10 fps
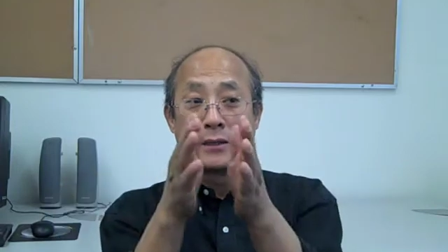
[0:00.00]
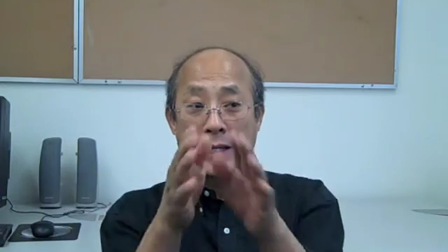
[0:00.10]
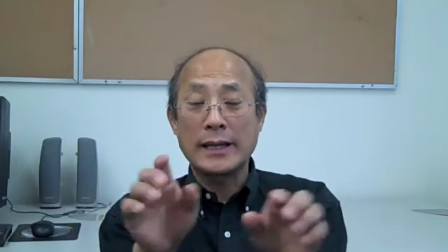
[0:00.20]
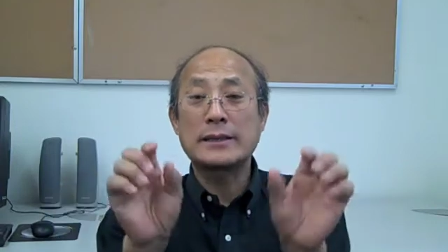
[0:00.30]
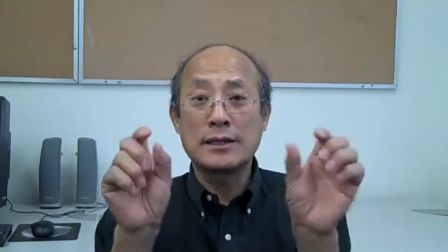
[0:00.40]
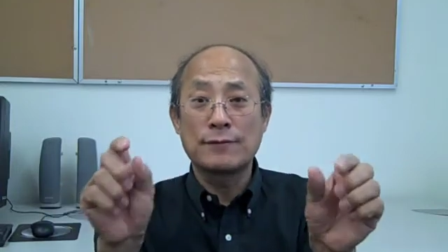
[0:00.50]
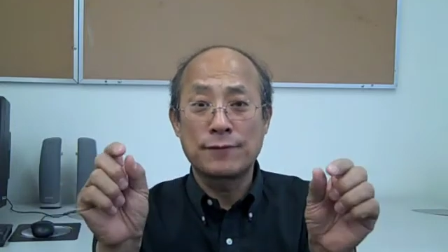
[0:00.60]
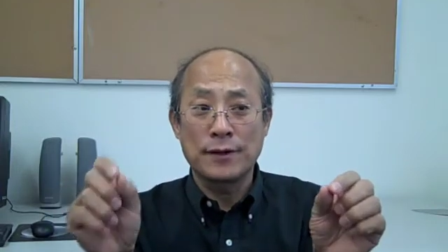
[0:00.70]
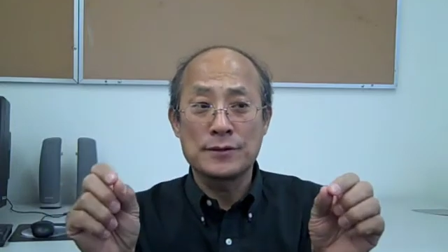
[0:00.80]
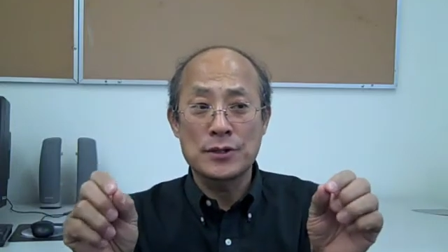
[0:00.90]
That
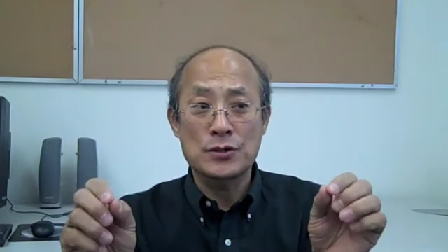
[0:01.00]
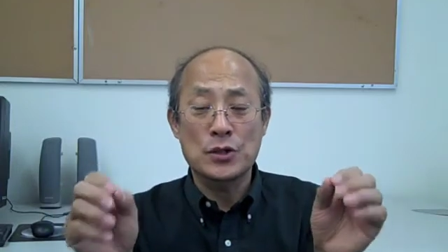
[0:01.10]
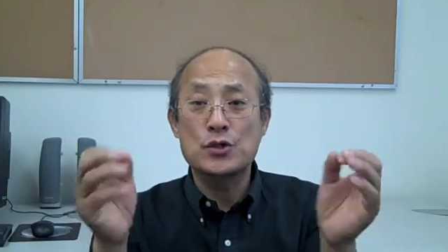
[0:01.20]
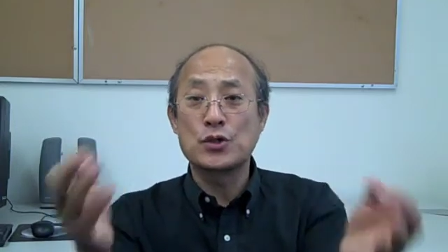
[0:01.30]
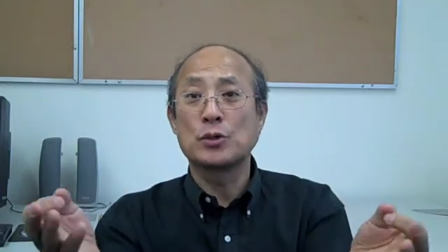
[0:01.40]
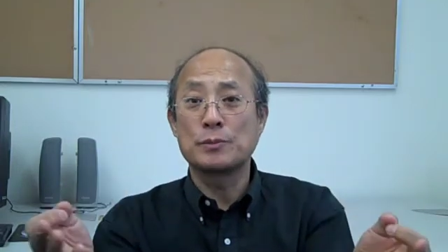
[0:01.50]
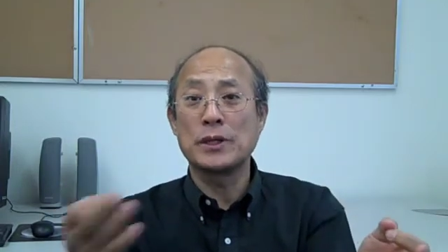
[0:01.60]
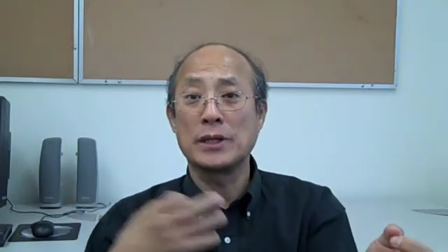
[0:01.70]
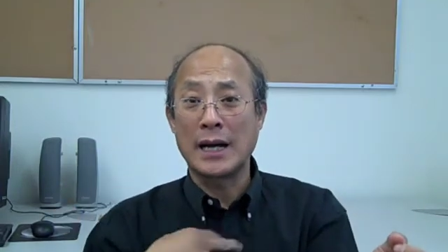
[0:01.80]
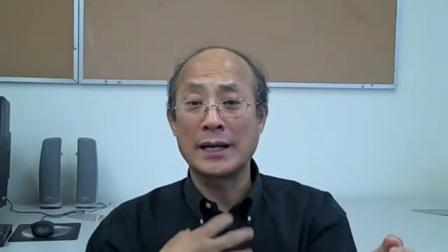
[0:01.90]
differences should
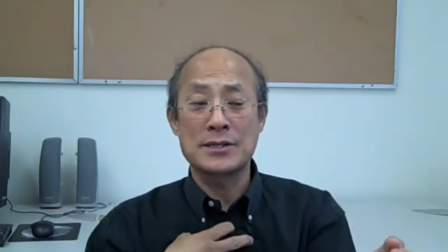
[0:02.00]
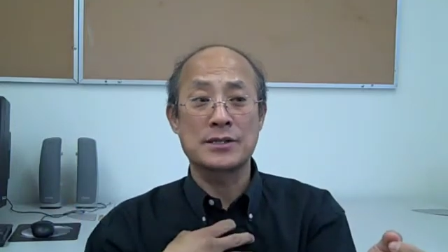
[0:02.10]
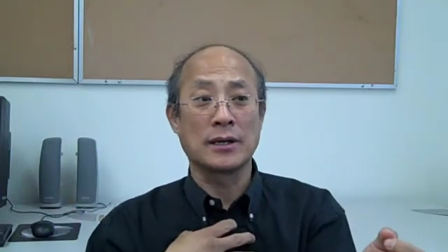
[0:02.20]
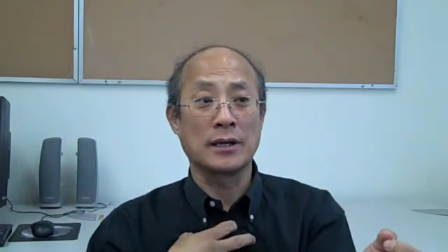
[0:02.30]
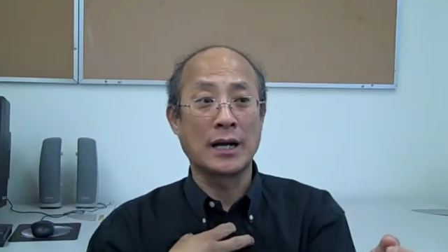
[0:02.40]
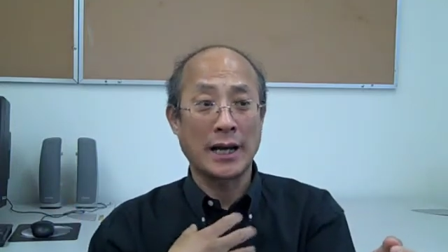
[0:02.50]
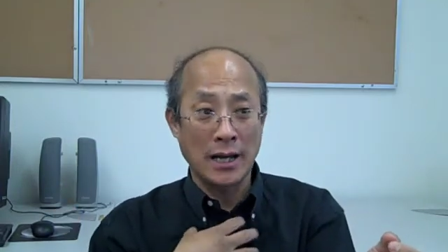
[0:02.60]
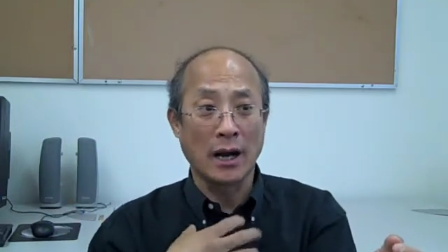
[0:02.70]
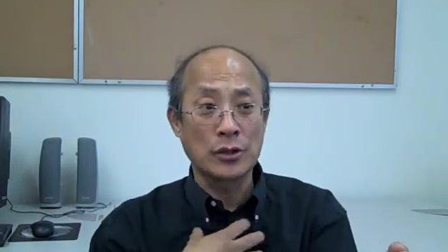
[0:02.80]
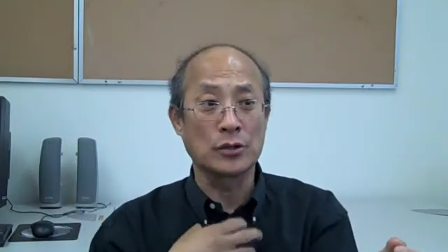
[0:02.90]
be, I say,
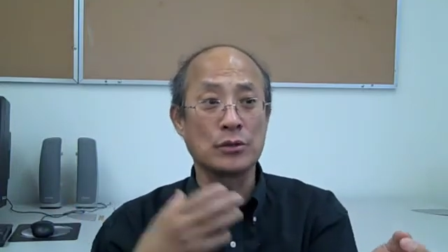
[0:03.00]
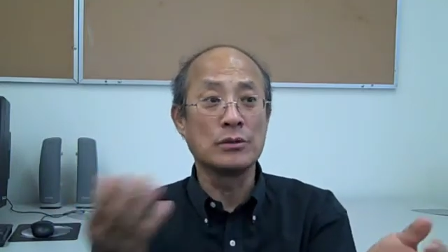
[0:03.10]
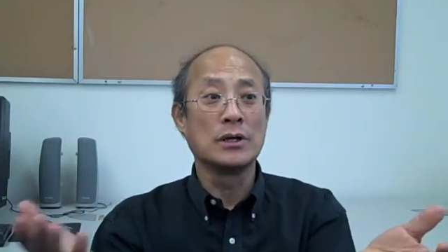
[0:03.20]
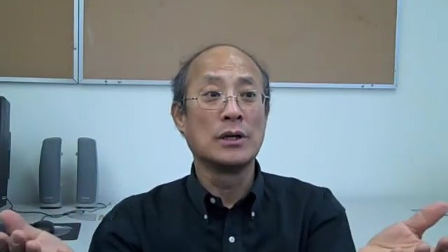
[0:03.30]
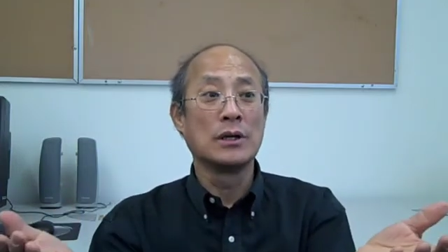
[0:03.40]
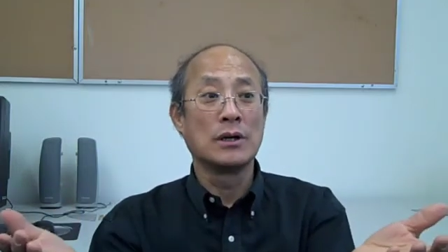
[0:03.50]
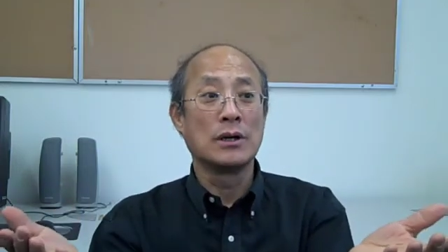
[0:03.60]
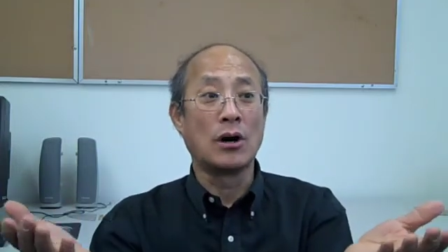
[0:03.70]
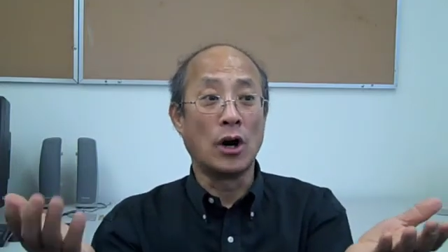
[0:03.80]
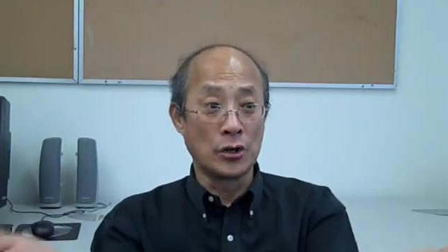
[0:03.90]
I argue,
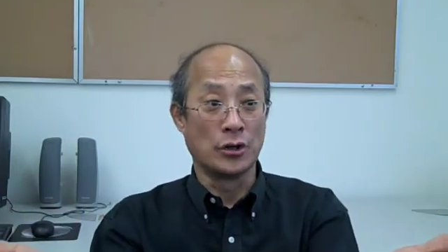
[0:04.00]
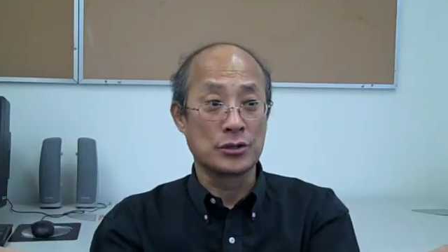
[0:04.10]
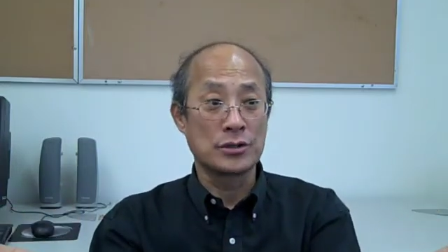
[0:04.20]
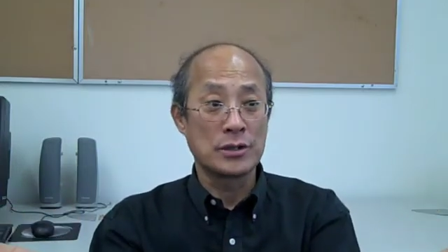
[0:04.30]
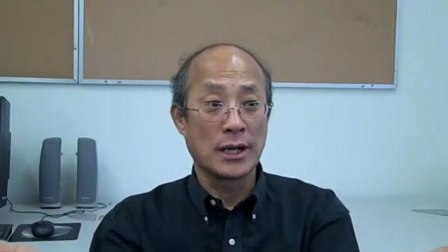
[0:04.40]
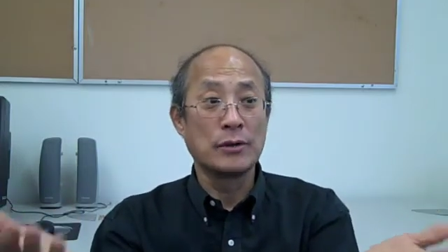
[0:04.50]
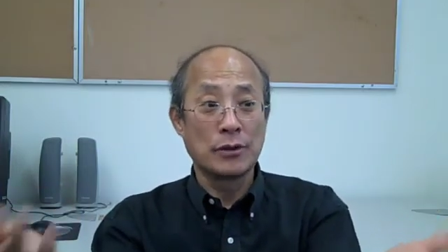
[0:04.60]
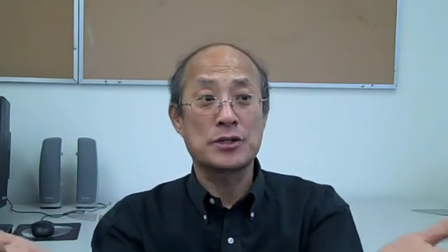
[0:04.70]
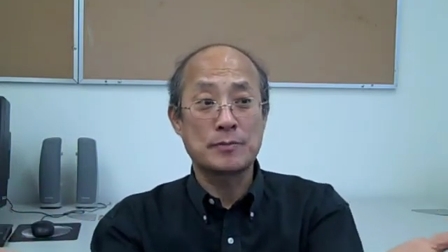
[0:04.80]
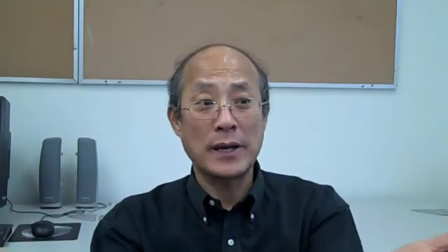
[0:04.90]
honored and
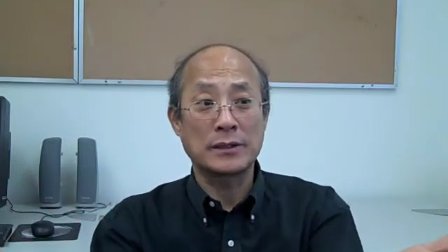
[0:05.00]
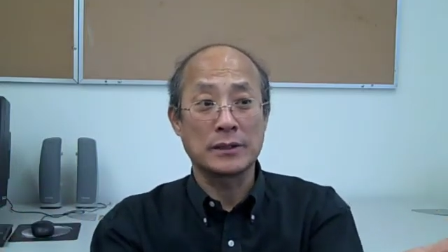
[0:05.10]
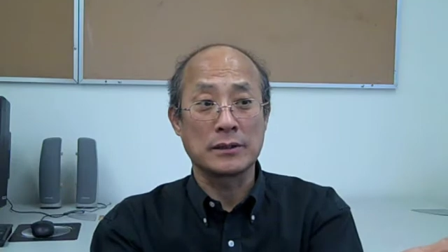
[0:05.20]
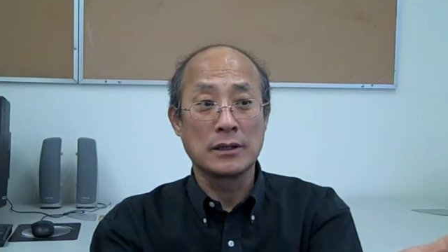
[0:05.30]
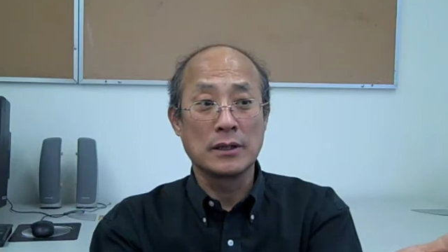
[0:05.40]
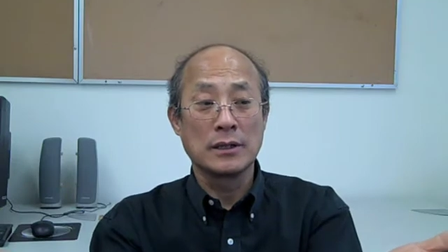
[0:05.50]
respected.